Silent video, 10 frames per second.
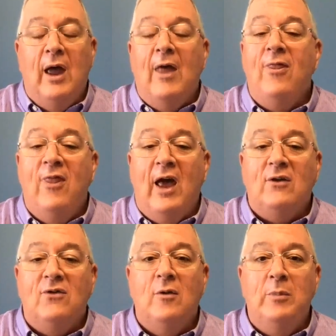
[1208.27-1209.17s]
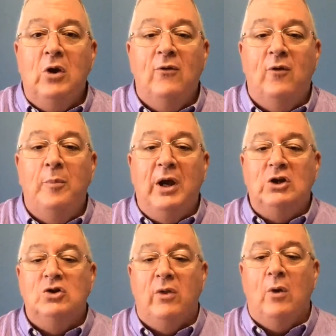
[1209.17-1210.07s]
And that's the beautiful
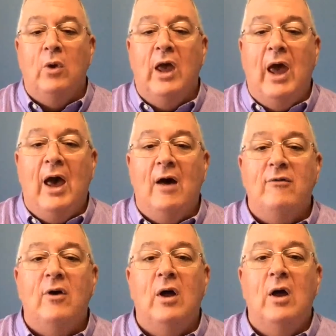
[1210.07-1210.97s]
picture that we have